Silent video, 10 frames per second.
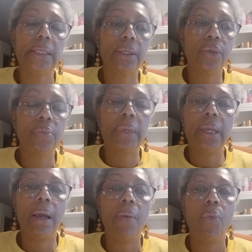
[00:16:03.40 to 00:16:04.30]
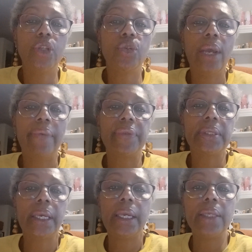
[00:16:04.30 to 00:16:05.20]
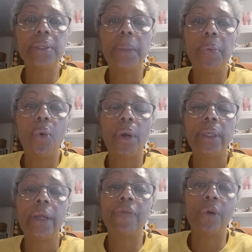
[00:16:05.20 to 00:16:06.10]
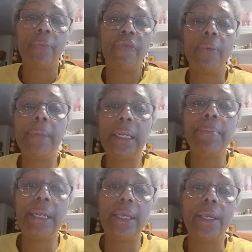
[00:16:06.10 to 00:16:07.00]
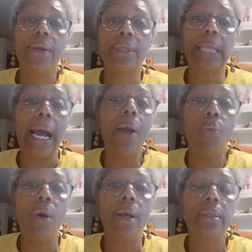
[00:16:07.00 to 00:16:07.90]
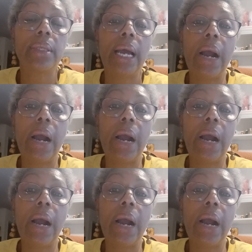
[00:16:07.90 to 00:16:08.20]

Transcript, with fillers: excuse me, um, what you have to say isn't important. And for, for many, many years, I was.